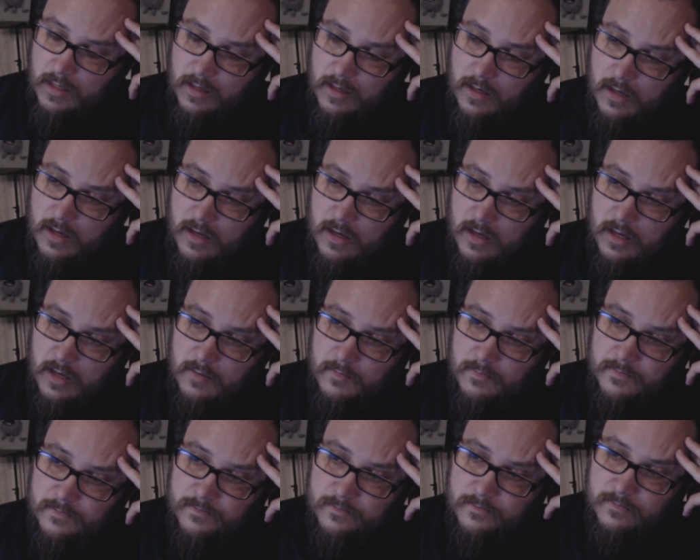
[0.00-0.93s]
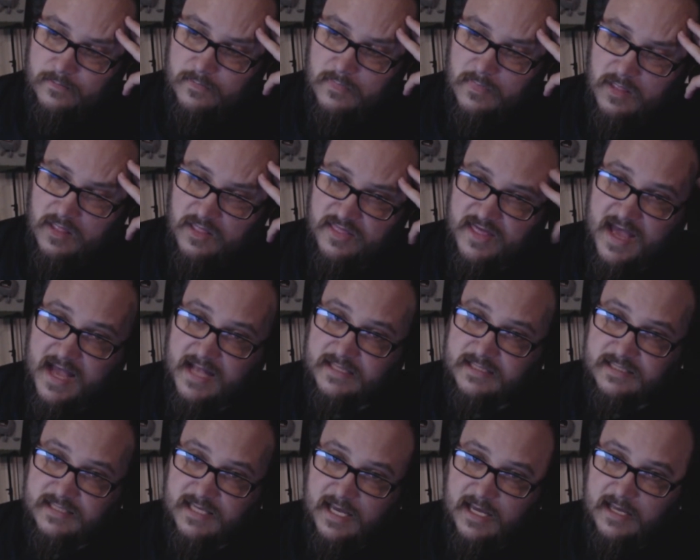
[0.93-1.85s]
That
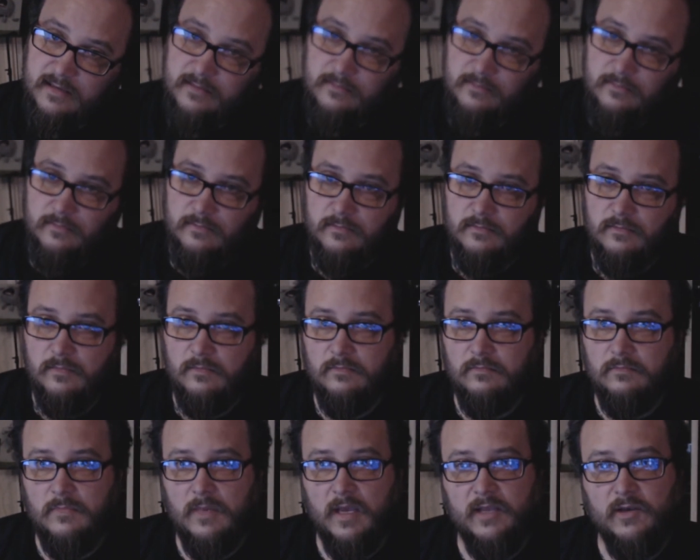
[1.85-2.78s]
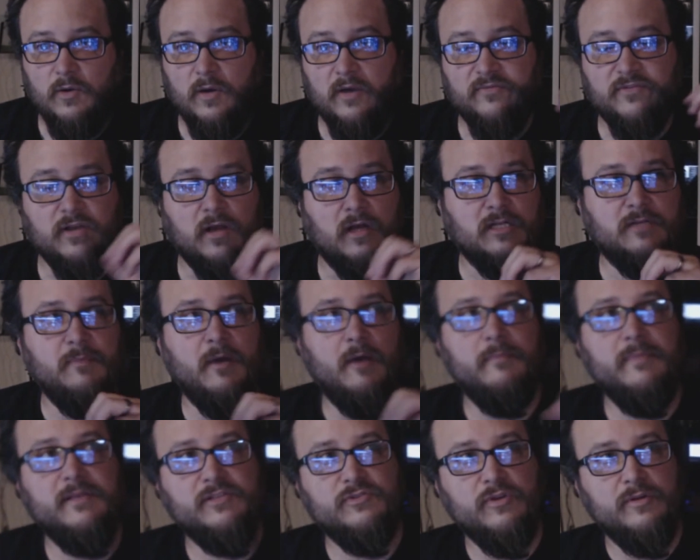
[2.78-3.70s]
said, I know I've talked about
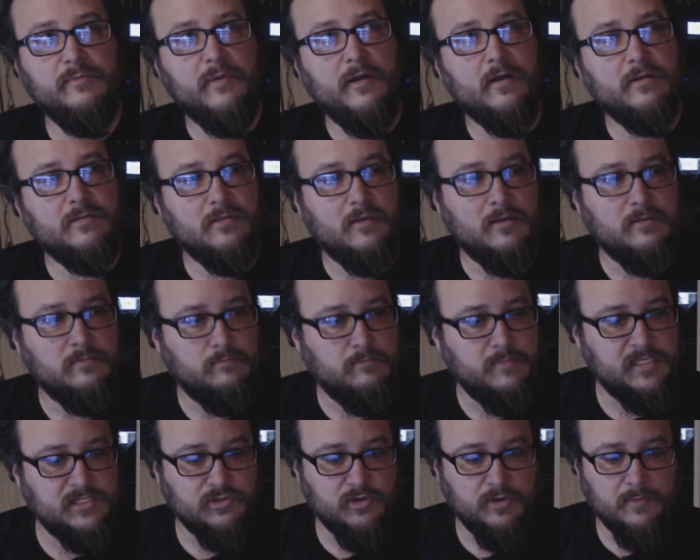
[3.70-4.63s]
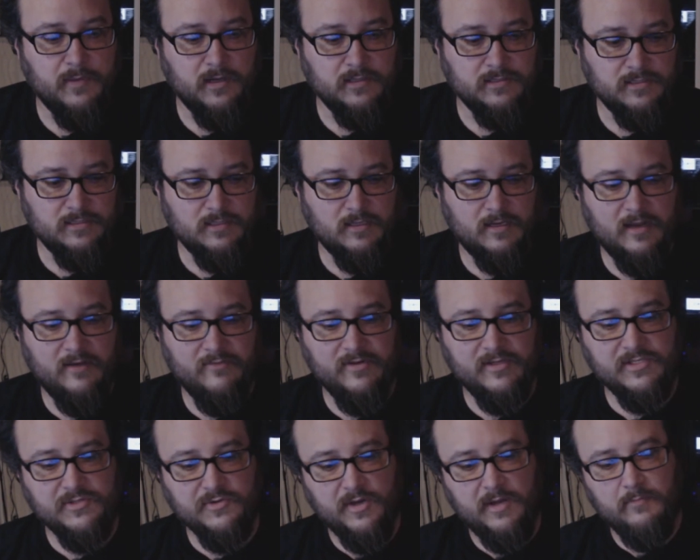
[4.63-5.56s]
mystery boxes on every
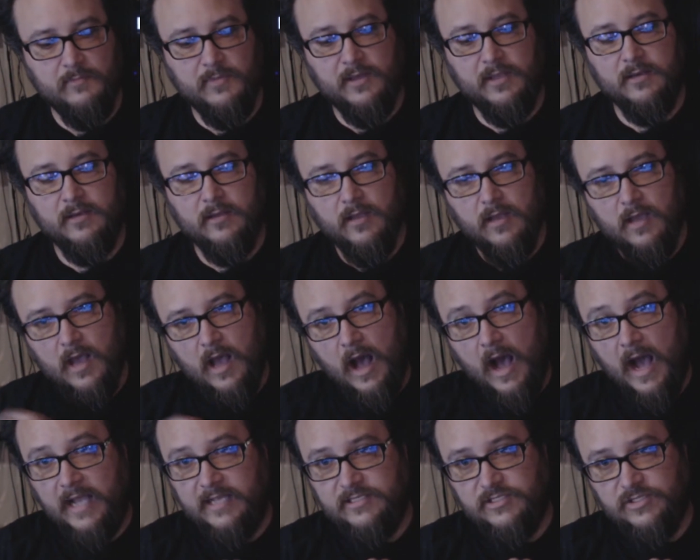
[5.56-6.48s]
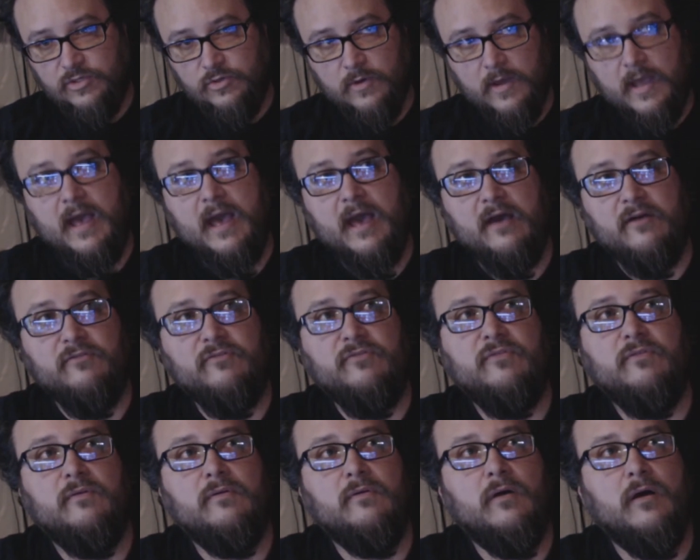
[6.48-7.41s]
stream, but I do have
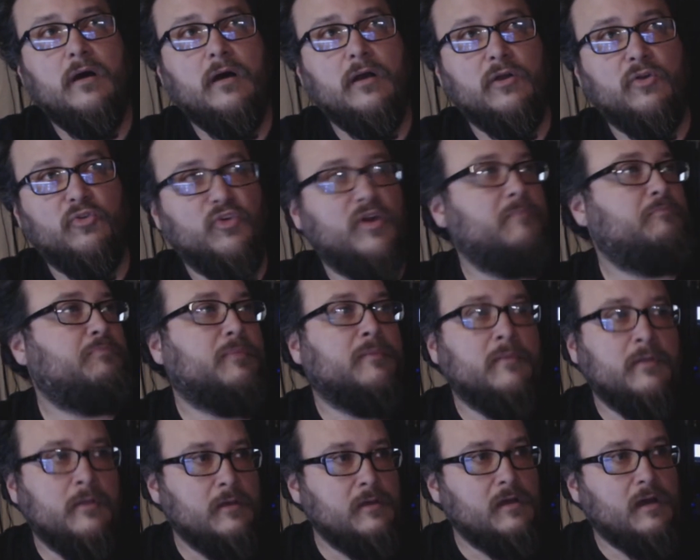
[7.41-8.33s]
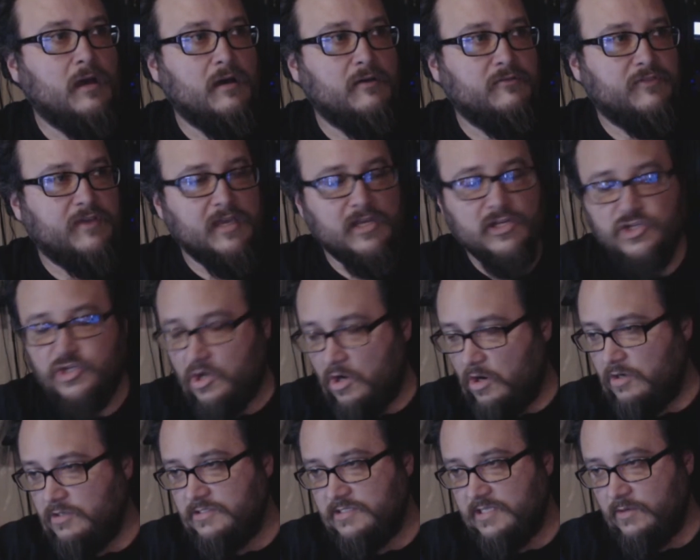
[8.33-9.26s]
a grip of Gish
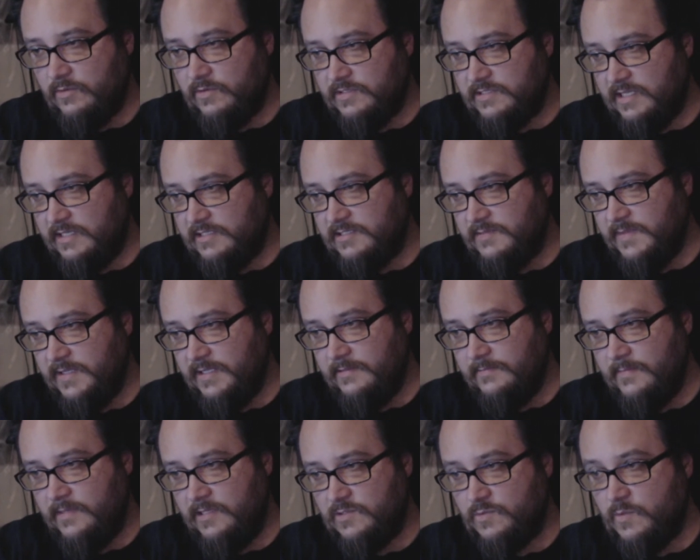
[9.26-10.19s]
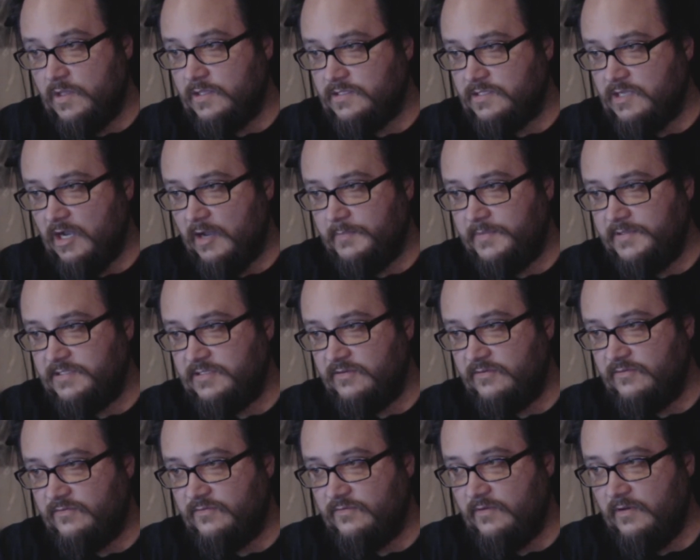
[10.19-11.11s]
cards that were sent to me, as well as copies
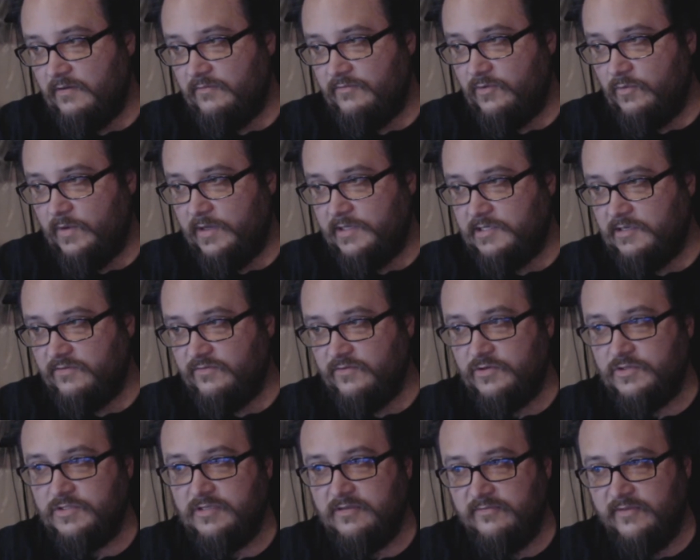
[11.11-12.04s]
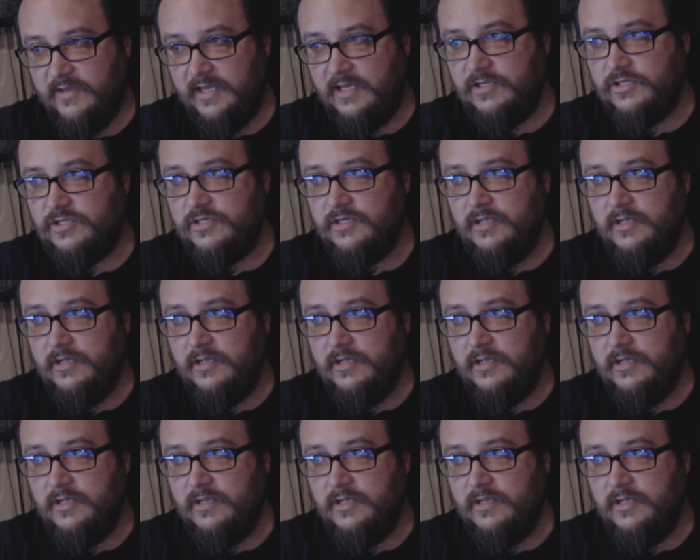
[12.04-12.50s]
of the retail version of Gish,